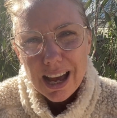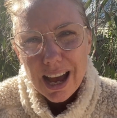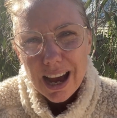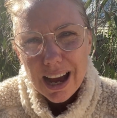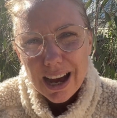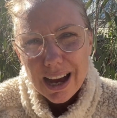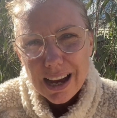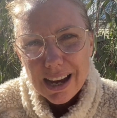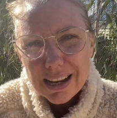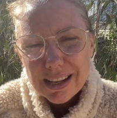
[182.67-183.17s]

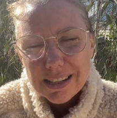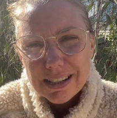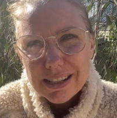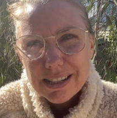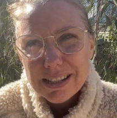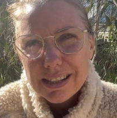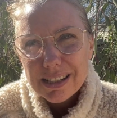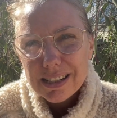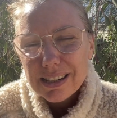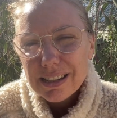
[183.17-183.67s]

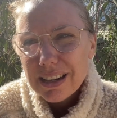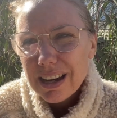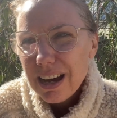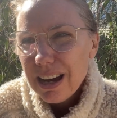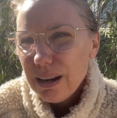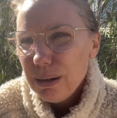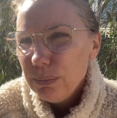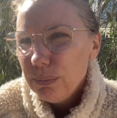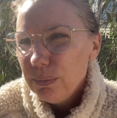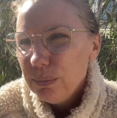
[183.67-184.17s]
And
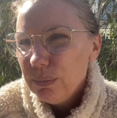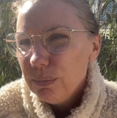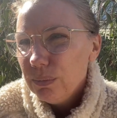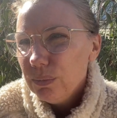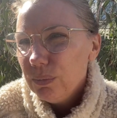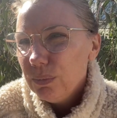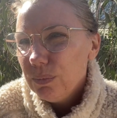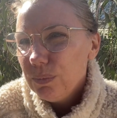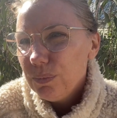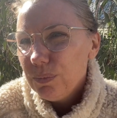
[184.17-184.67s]
um,
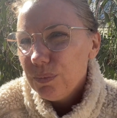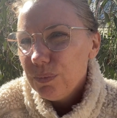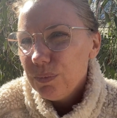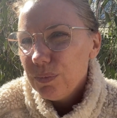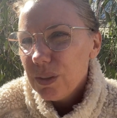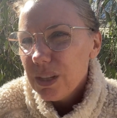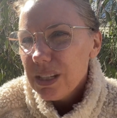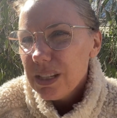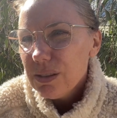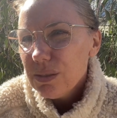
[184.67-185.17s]

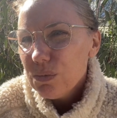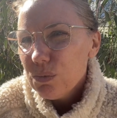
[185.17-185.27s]
this